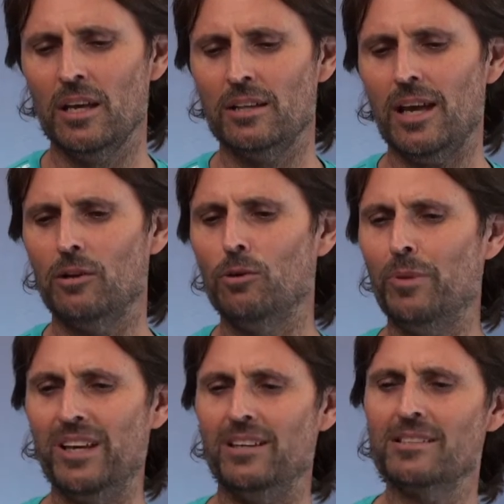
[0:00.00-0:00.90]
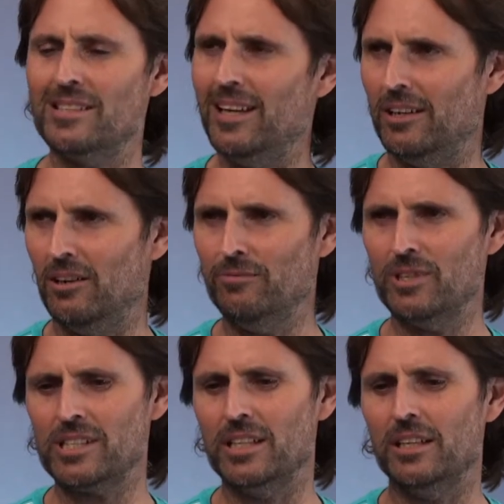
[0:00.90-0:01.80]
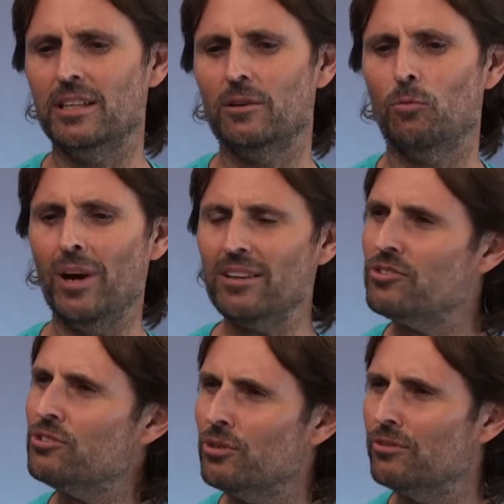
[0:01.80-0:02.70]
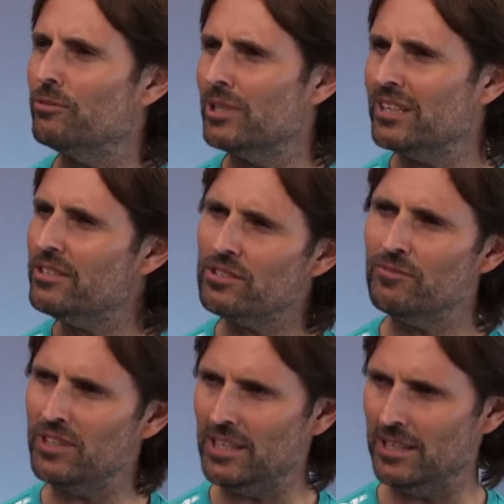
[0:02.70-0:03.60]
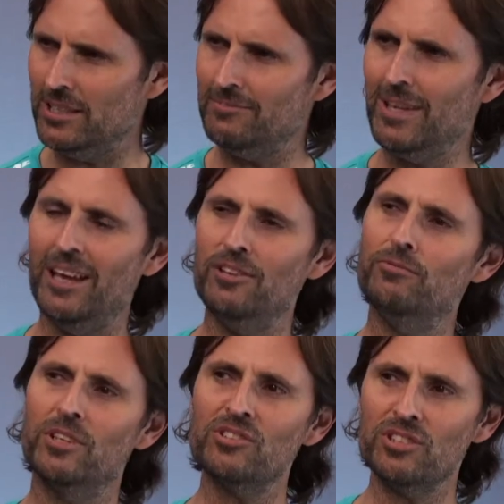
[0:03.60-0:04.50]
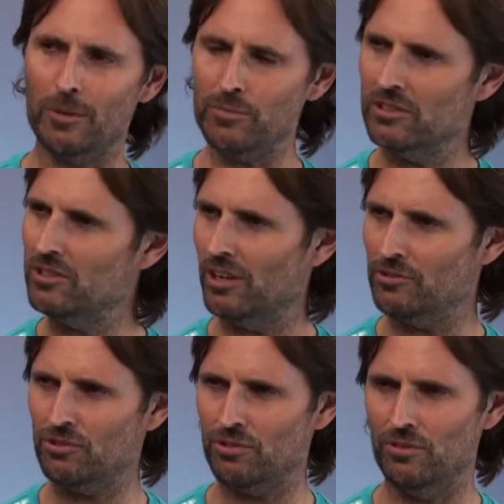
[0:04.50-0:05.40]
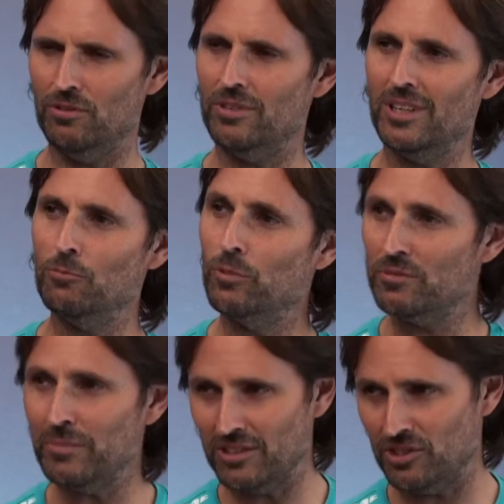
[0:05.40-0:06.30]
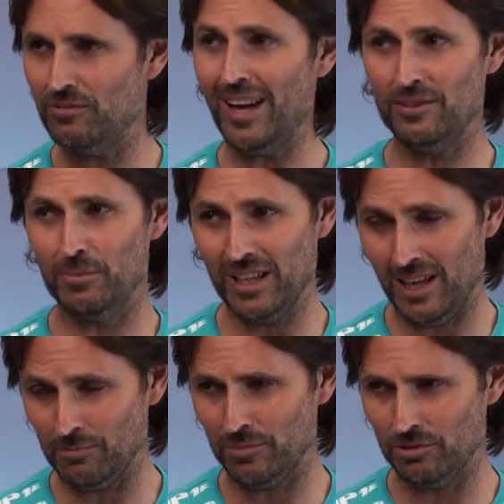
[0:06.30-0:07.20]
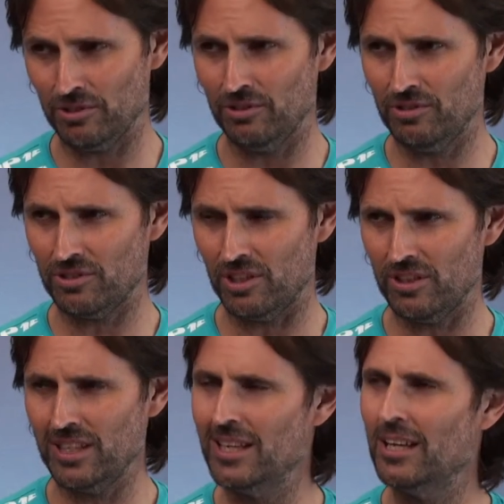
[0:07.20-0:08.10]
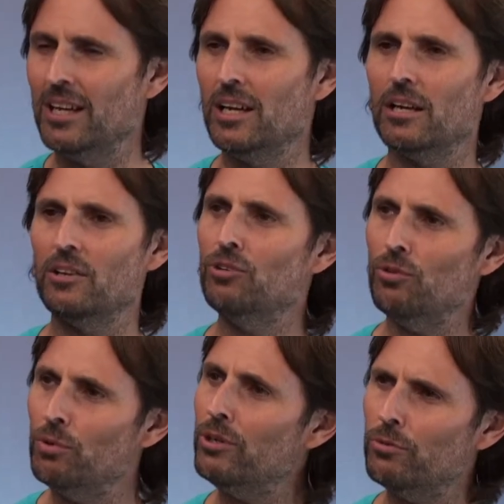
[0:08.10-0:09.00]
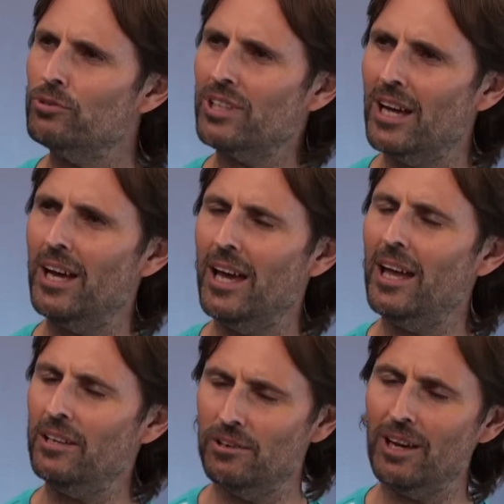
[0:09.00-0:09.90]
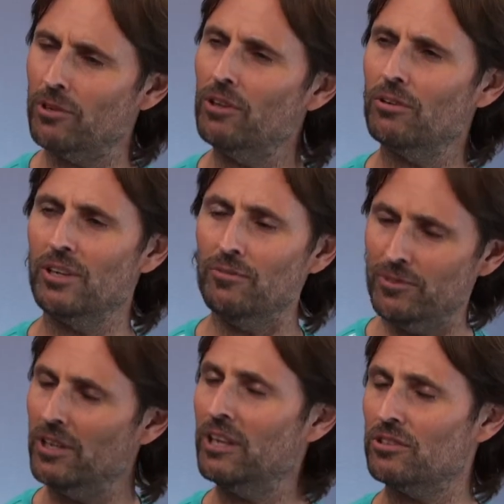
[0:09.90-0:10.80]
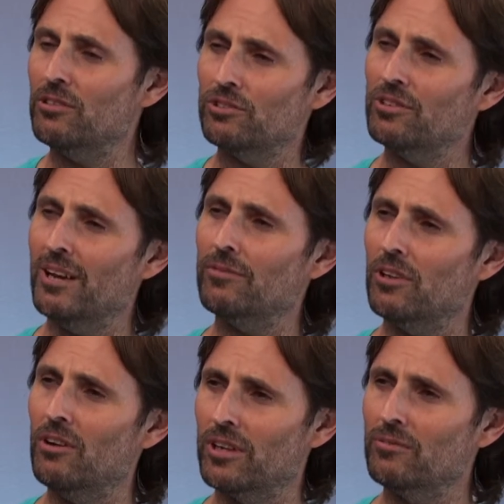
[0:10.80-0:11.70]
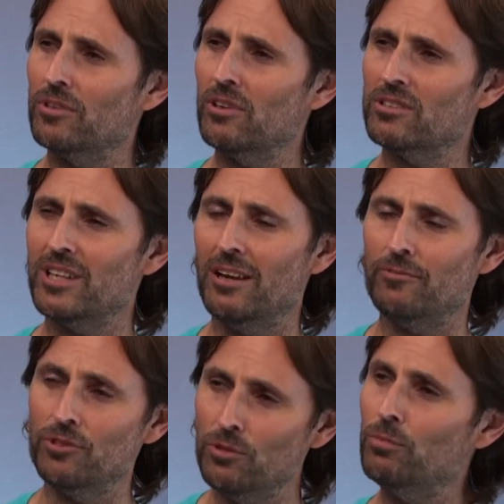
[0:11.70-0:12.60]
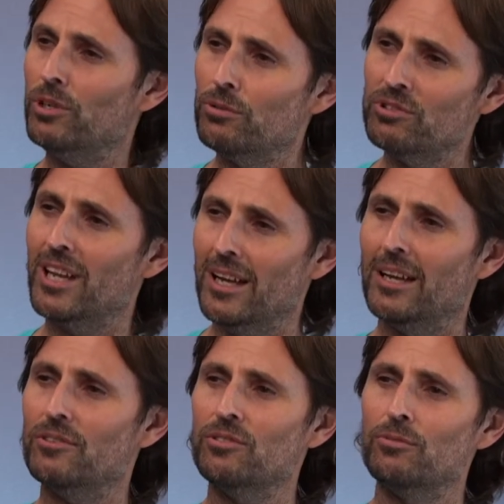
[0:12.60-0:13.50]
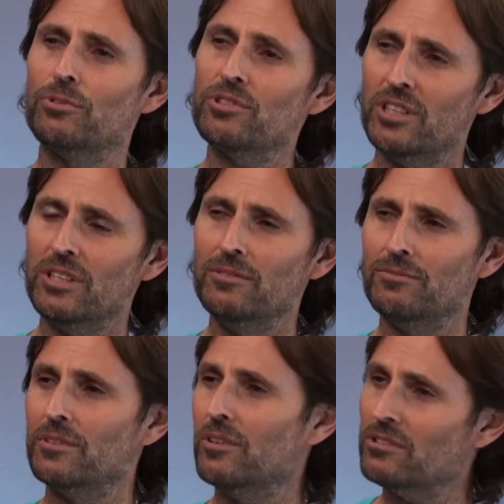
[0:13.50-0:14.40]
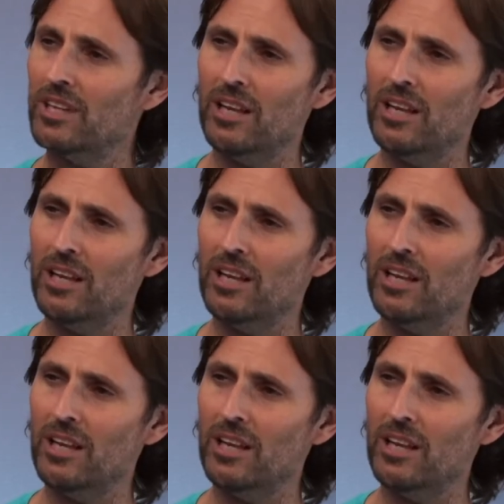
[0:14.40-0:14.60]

That all being said, obviously, once you've released fear and you've accepted God's truth, which means you've had to be humble to do so, you will start, and you have a long, if you, as long as you have a longing for God's love, you will start to receive God's